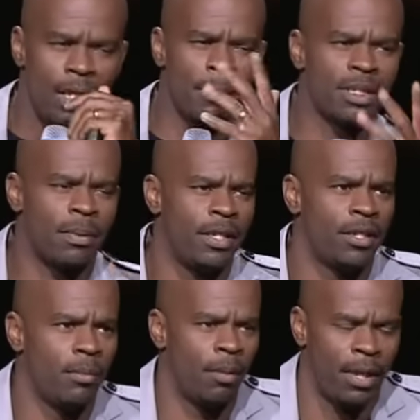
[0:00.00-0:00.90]
Let me explain
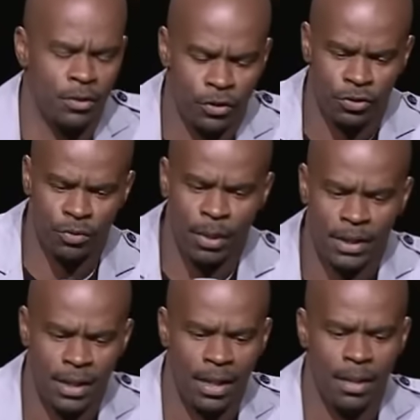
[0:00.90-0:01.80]
to you about Michael Junior's
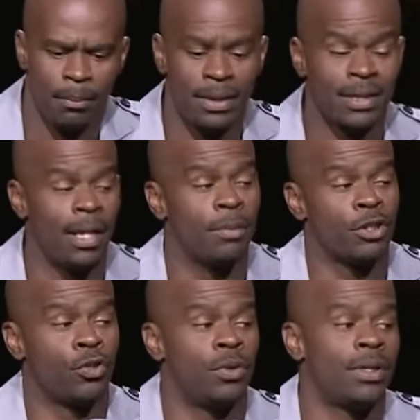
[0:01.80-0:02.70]
break time. My job
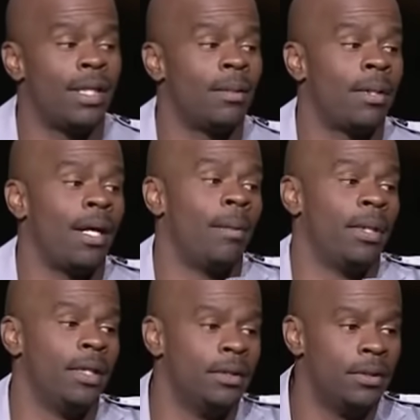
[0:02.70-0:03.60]
is to do stand-up
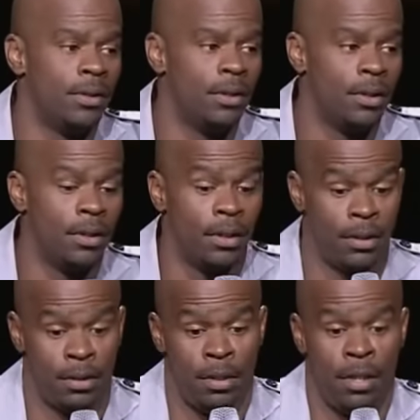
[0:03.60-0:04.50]
comedy.
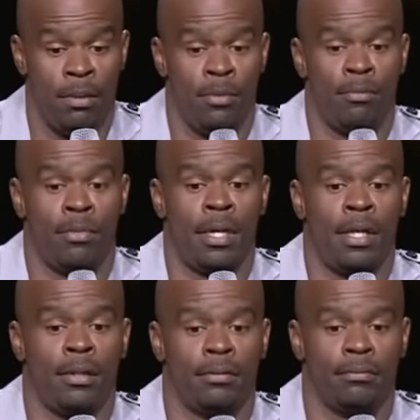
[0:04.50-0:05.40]
Now I'm on break.